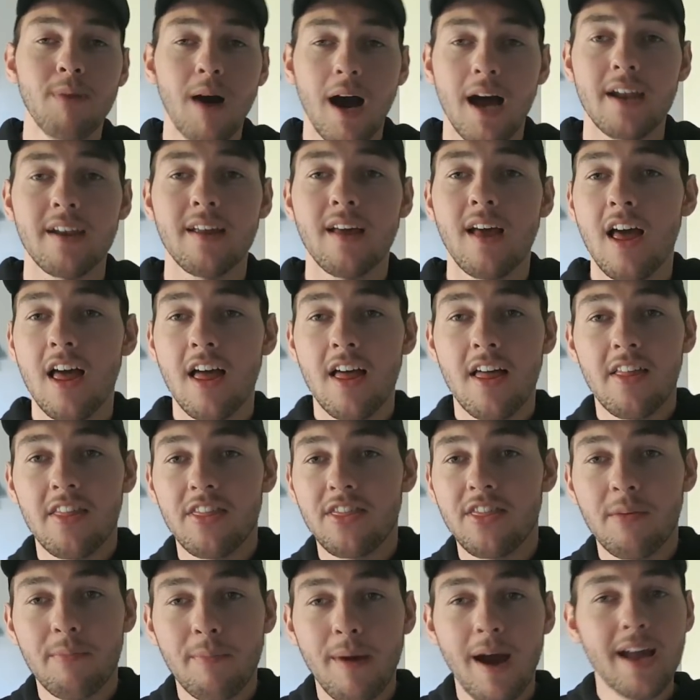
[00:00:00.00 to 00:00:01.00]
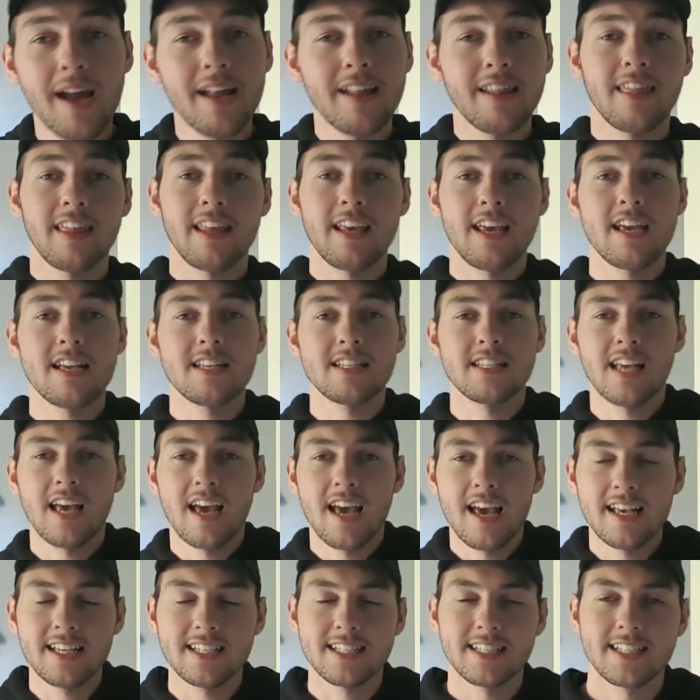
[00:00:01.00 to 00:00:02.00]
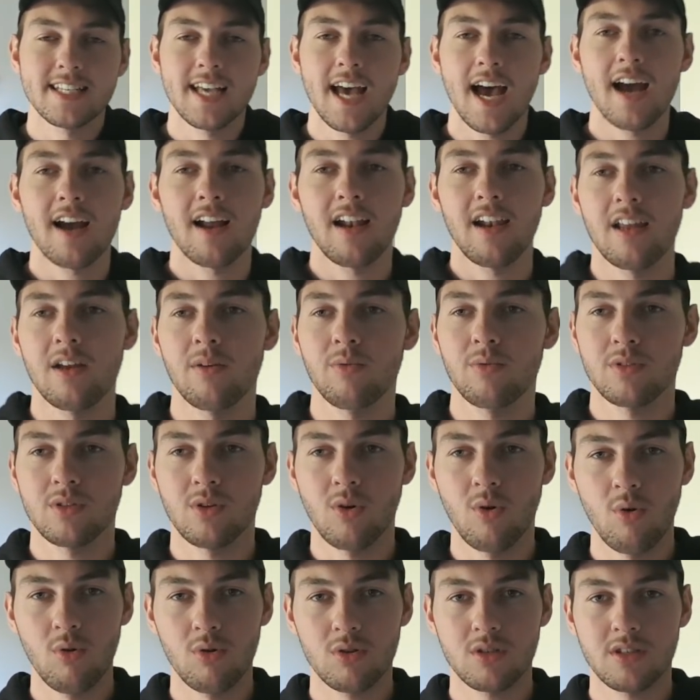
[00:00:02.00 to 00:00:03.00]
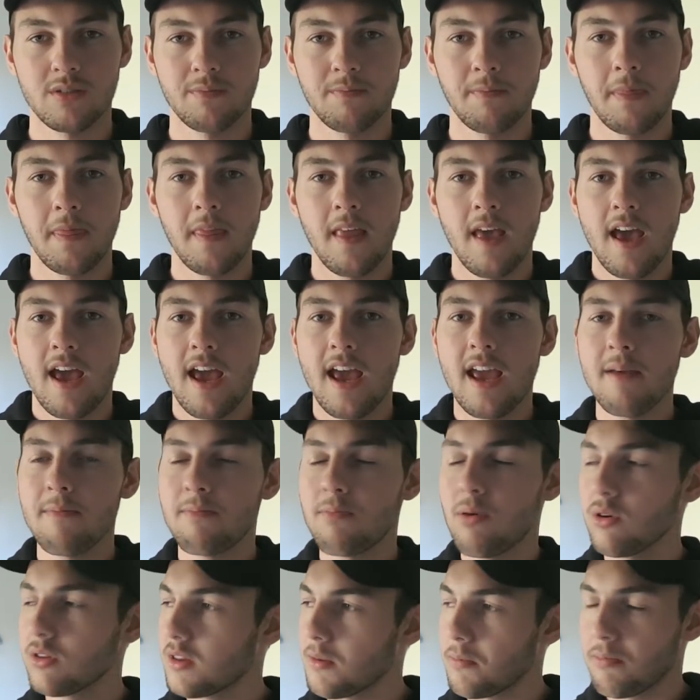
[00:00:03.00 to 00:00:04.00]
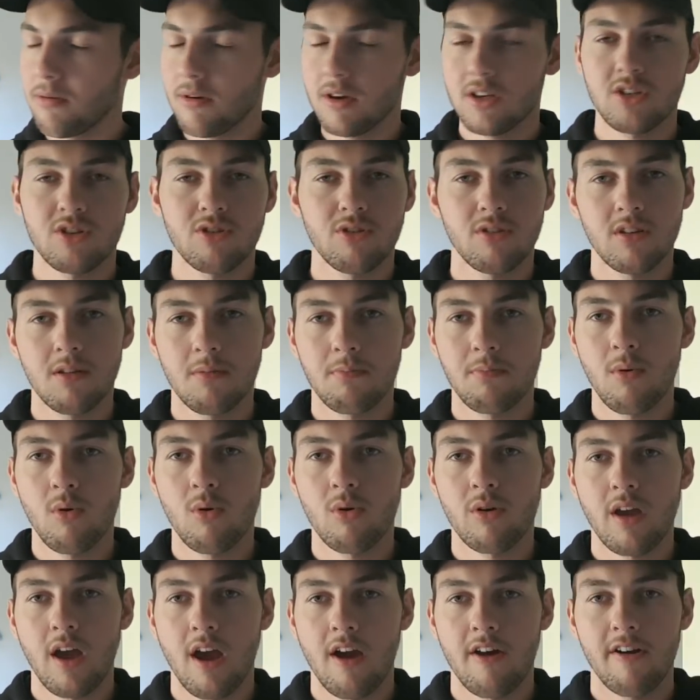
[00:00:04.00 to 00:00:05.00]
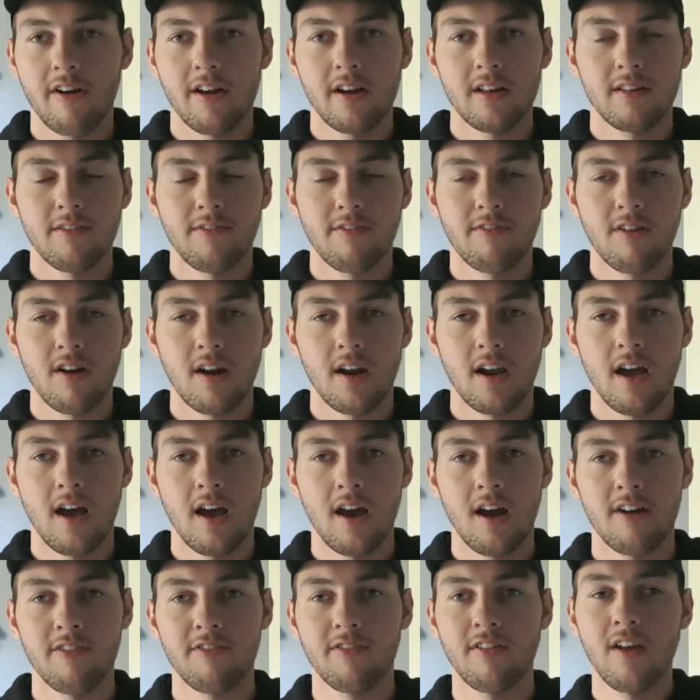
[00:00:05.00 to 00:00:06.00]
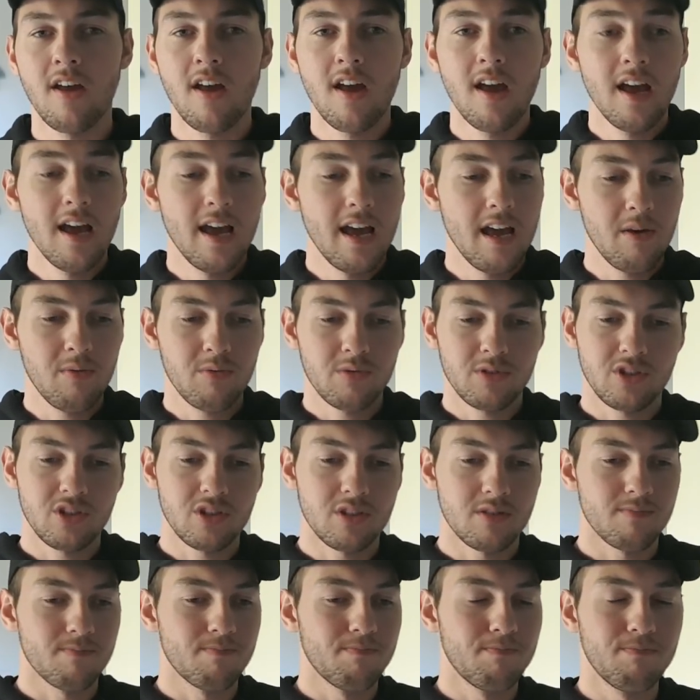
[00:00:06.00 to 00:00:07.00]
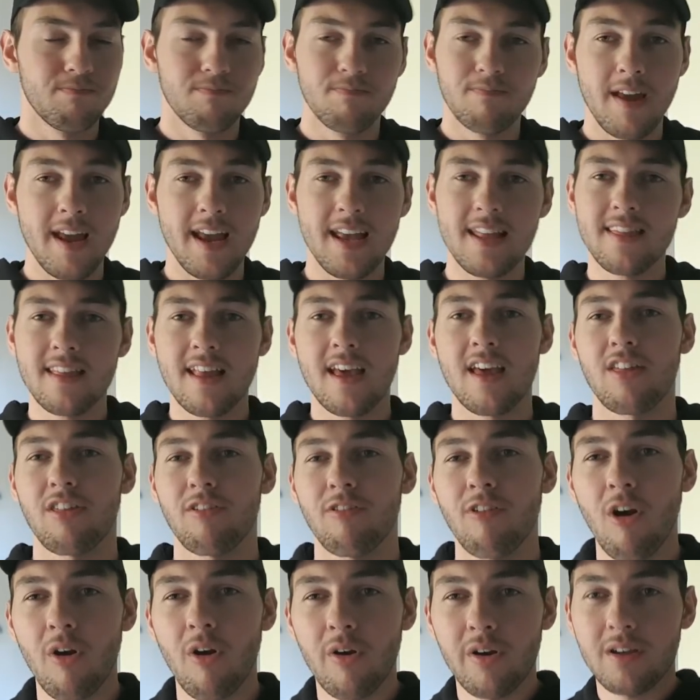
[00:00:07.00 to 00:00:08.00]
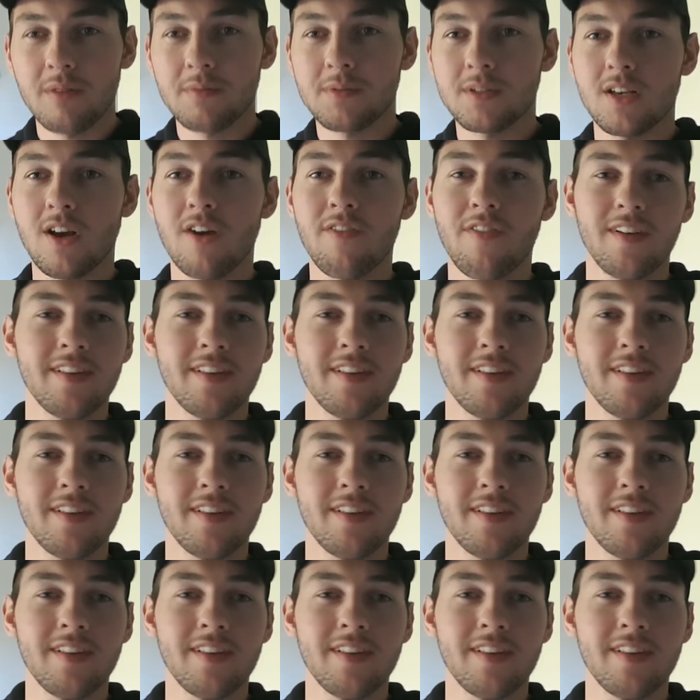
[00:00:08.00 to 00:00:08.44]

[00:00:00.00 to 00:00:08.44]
But the main thing is his tackling was awesome. He put the pressure on the ball carrier in the front half. He was just in there throwing himself.